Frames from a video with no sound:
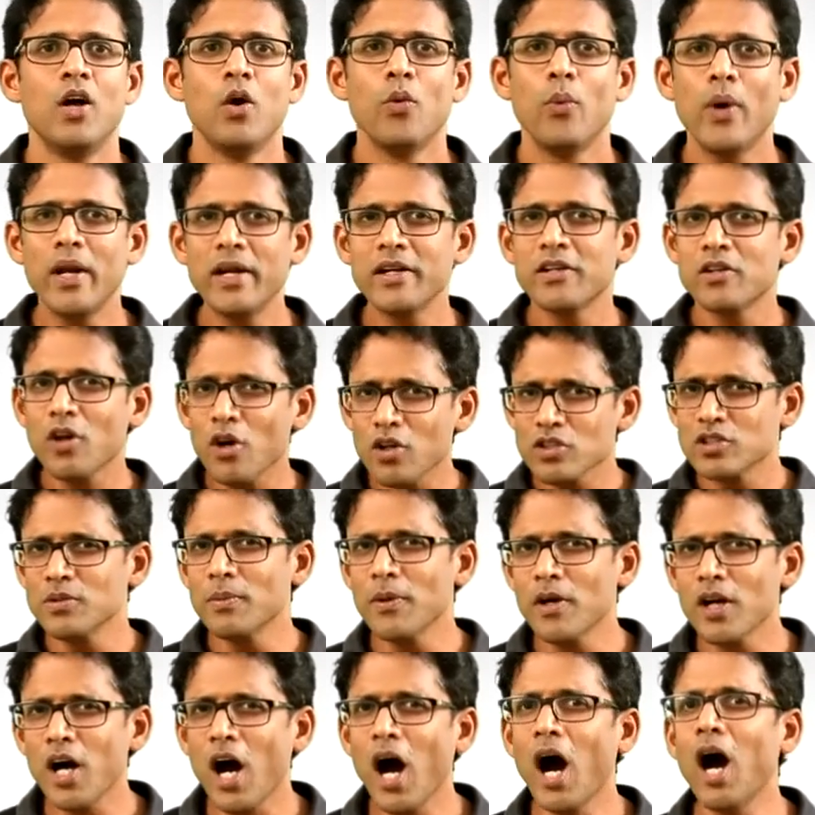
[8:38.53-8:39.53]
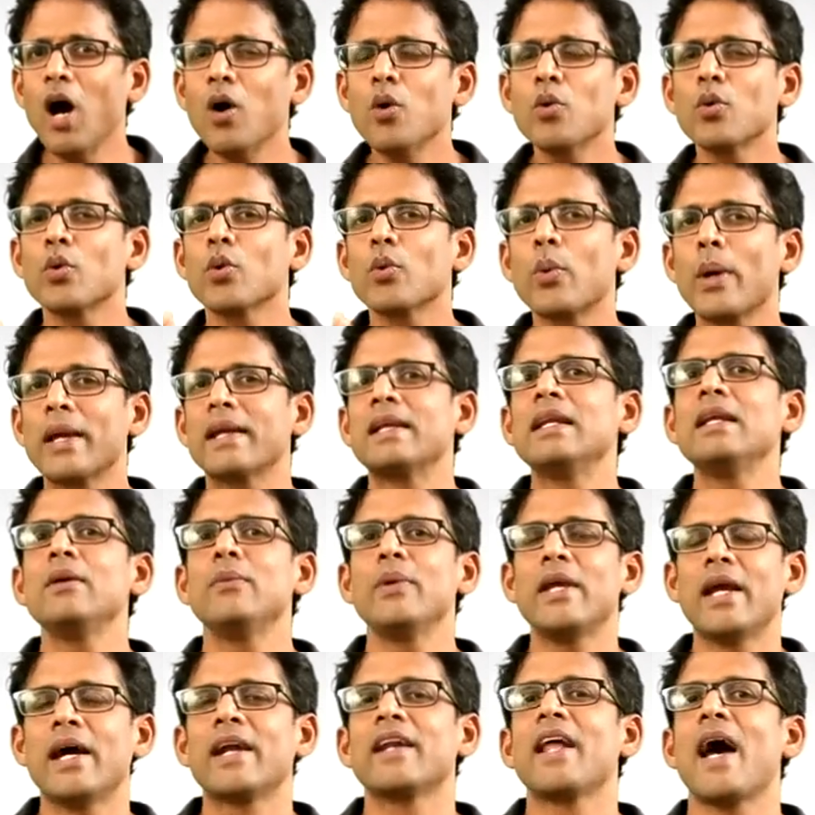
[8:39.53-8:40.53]
where he talks about how quickly
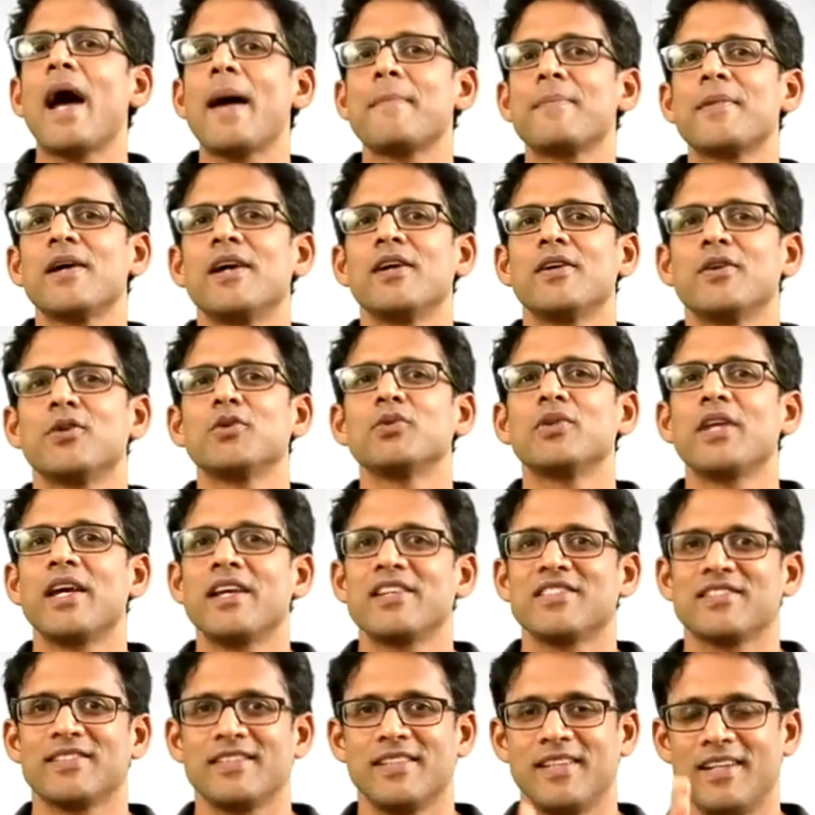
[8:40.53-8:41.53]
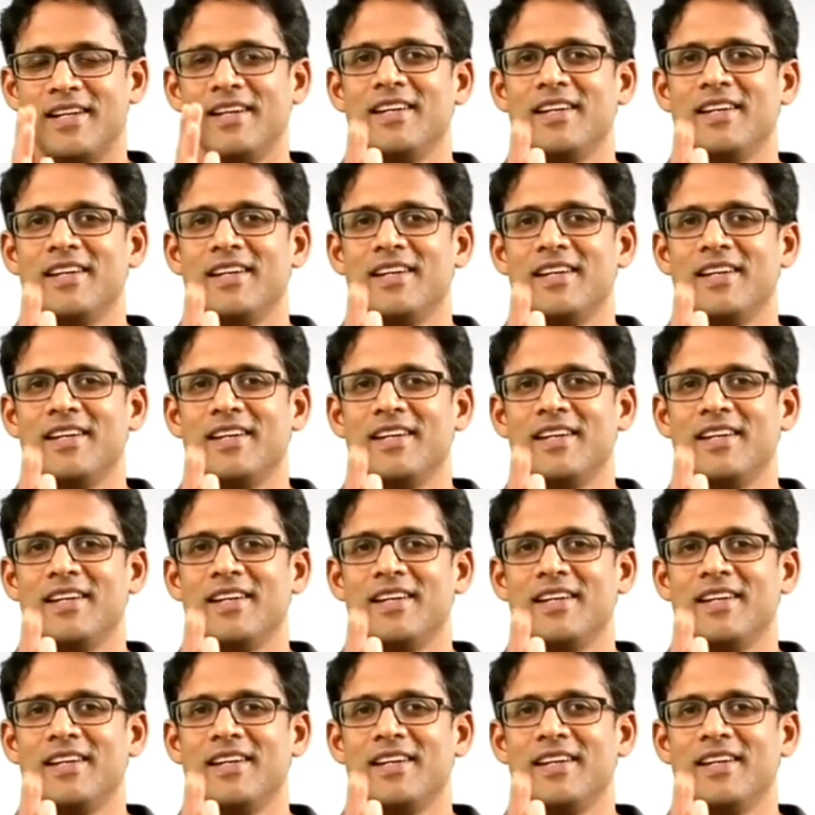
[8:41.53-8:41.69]
we adapt to things.